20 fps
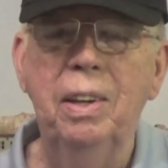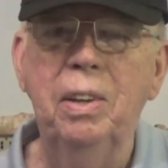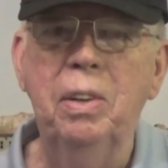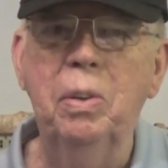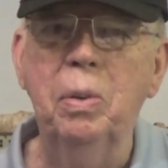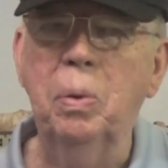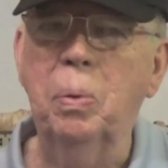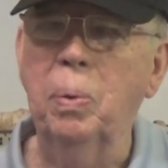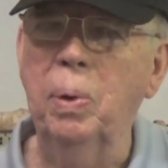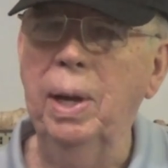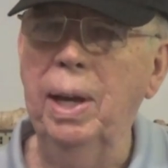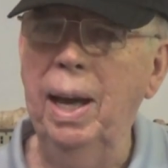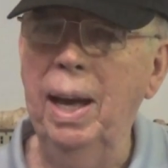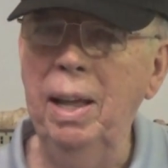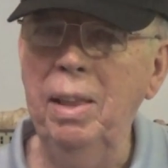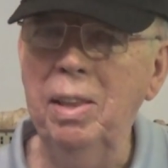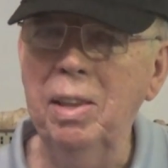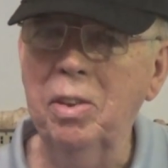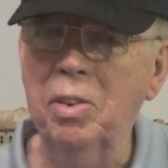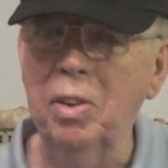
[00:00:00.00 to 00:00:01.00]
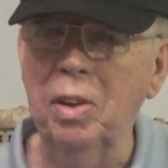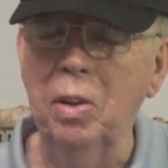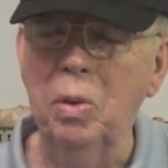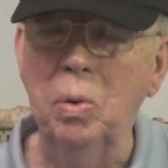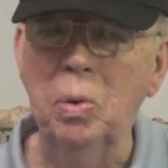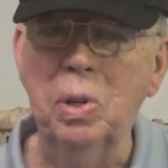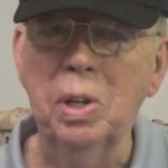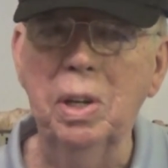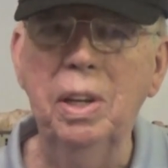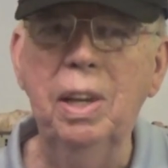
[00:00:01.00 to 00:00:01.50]
To create this
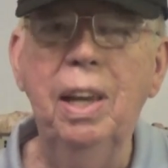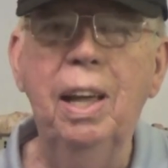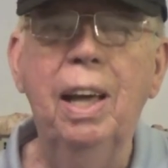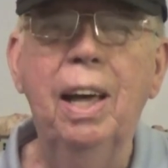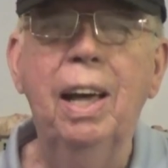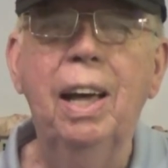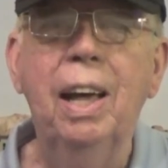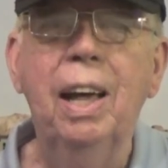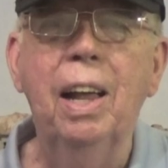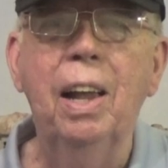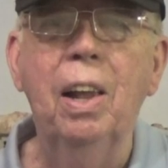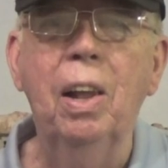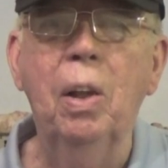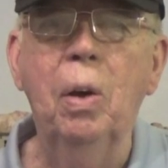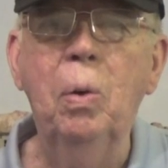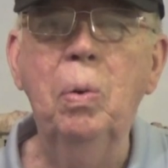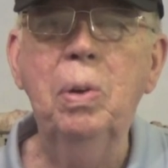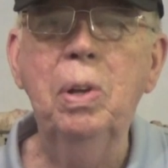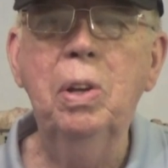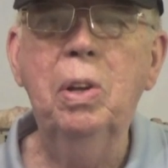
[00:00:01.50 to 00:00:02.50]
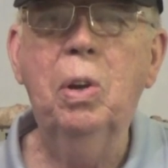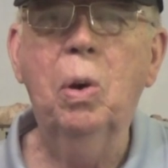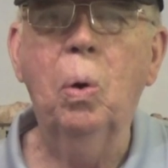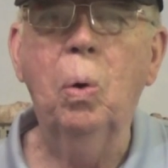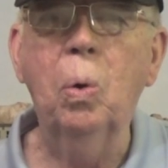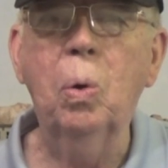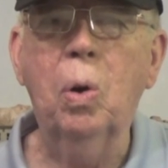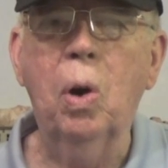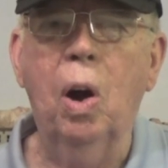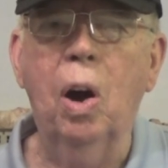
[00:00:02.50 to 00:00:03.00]
illusion, loaded
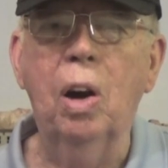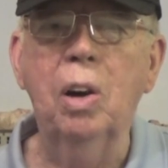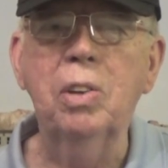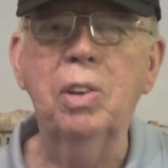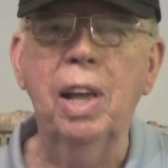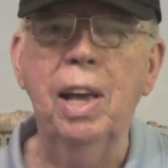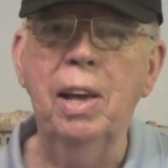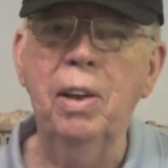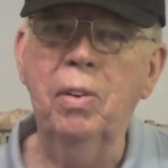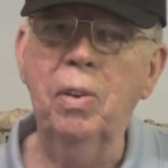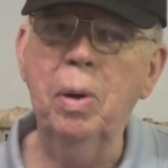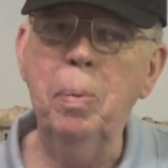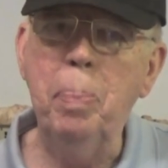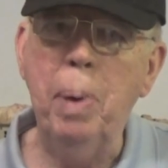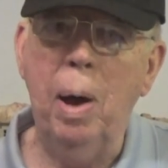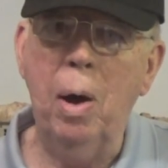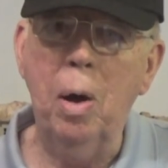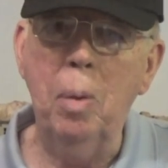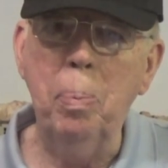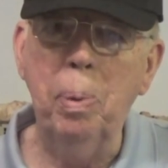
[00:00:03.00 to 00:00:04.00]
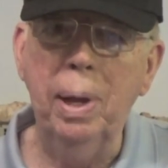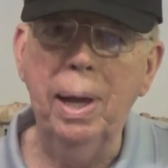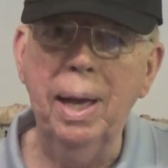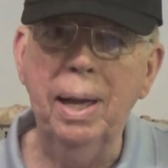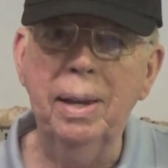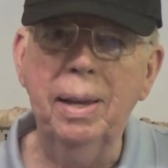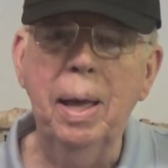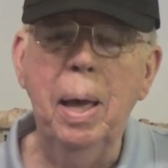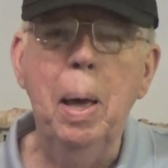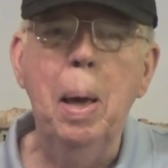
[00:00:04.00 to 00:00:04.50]
coal cars enter a power
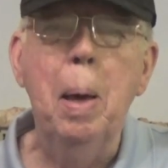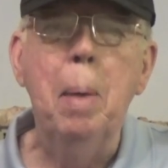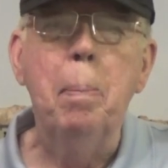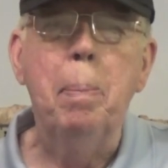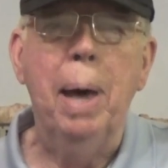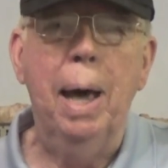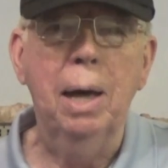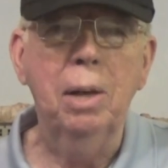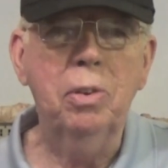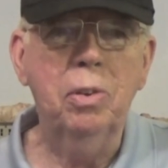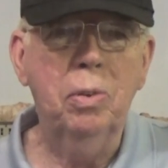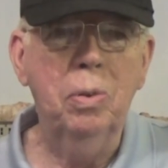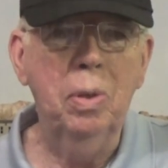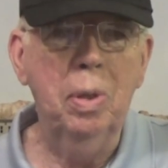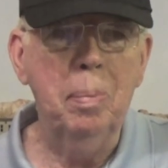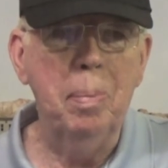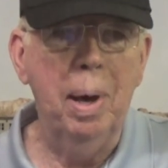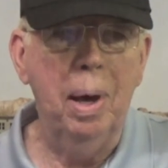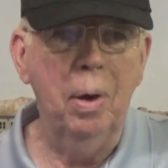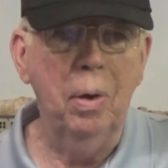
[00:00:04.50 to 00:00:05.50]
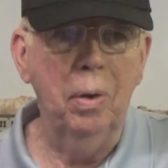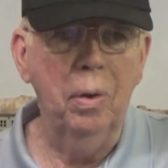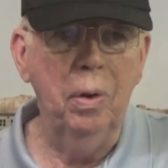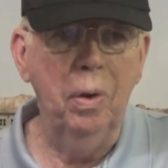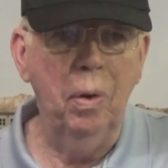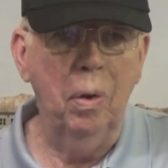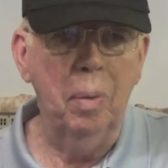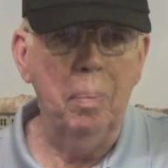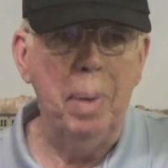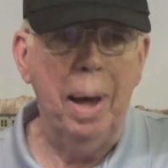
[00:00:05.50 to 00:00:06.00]
plant, pass through the
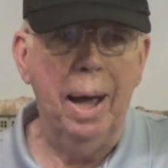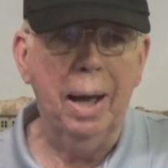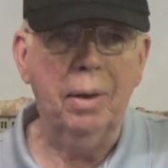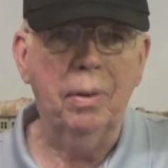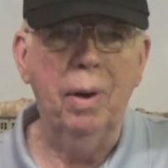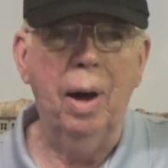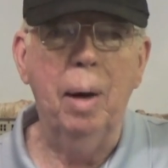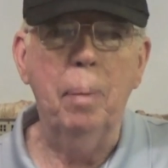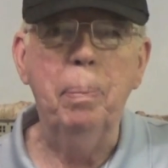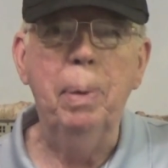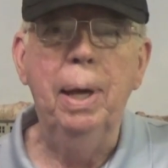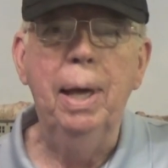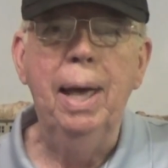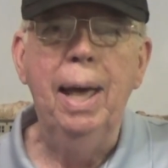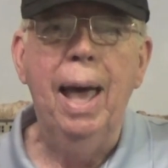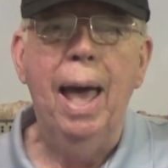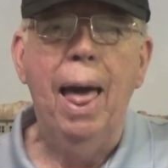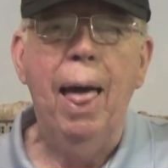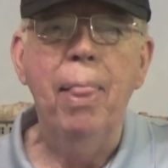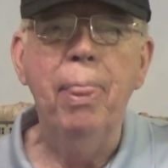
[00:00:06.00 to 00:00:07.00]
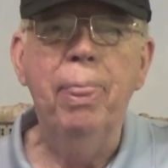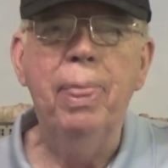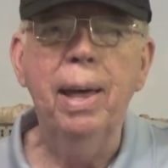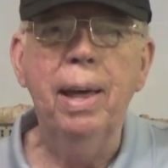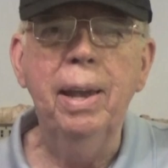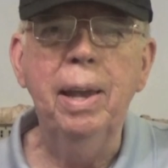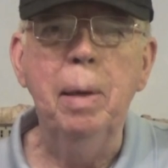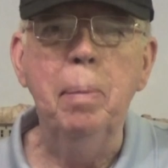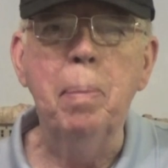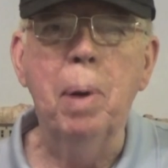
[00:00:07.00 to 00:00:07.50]
mountain or backdrop, and
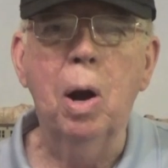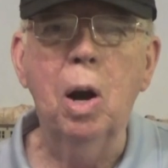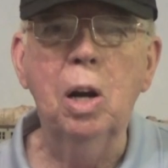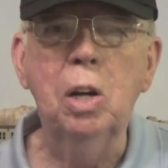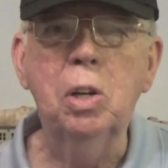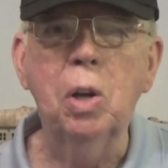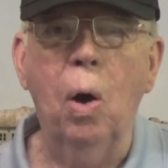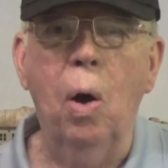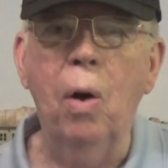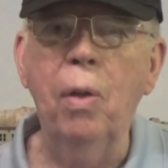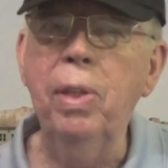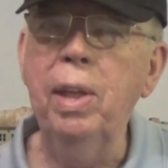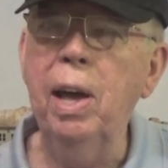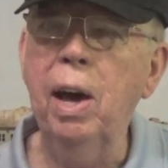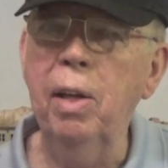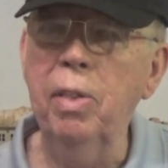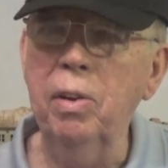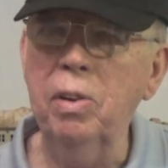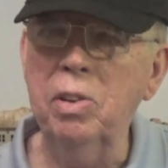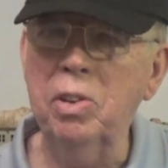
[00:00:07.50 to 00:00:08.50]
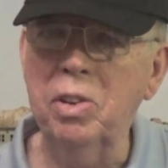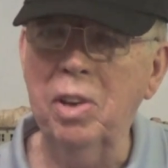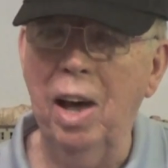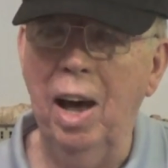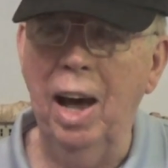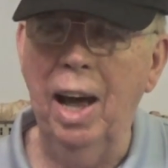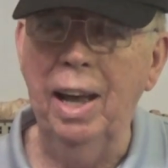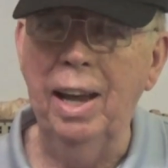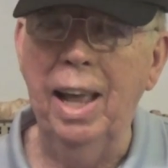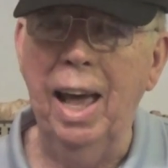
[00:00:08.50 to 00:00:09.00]
then emerge on the other
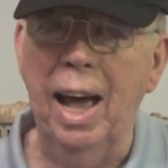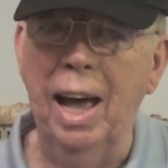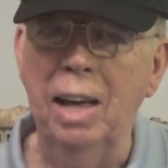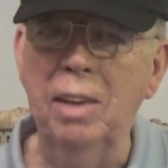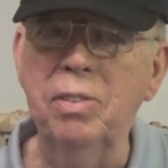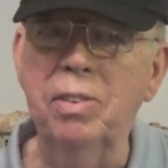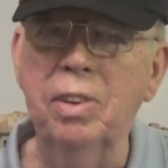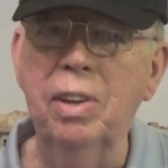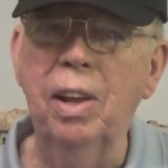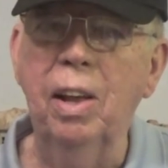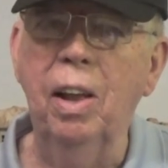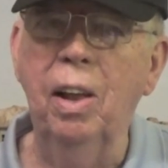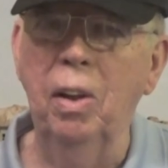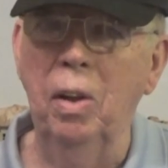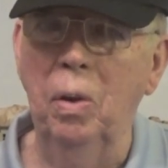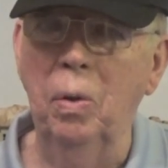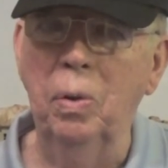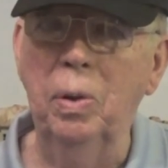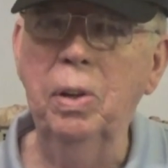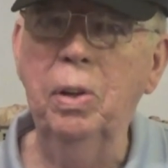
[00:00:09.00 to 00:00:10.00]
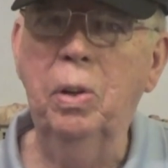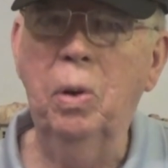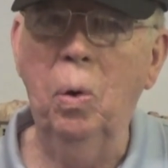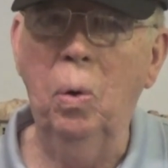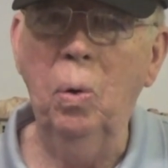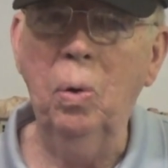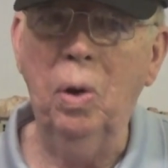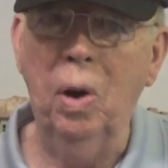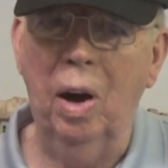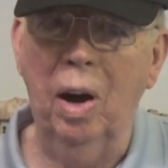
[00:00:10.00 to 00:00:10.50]
side as loaded
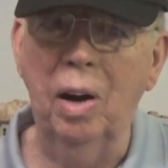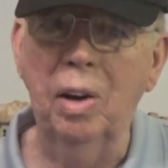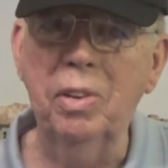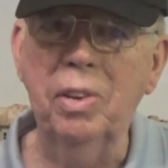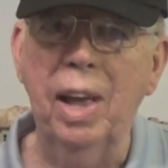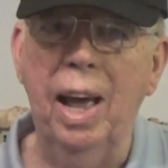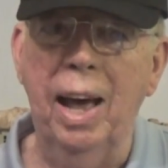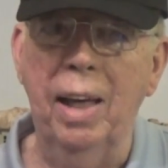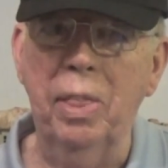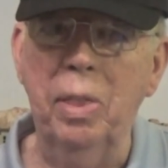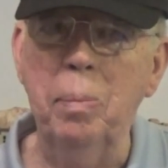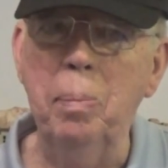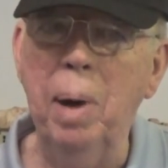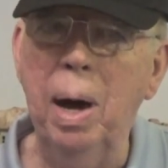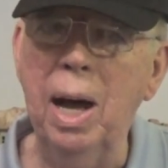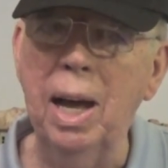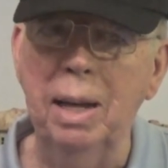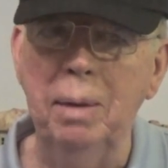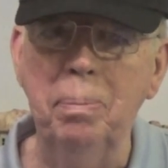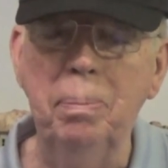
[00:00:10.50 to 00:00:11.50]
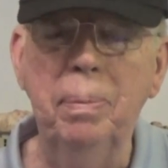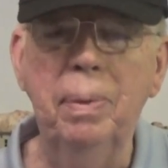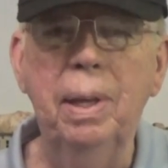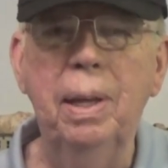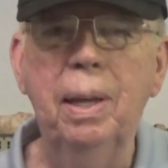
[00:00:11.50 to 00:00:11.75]
coal cars at the mine.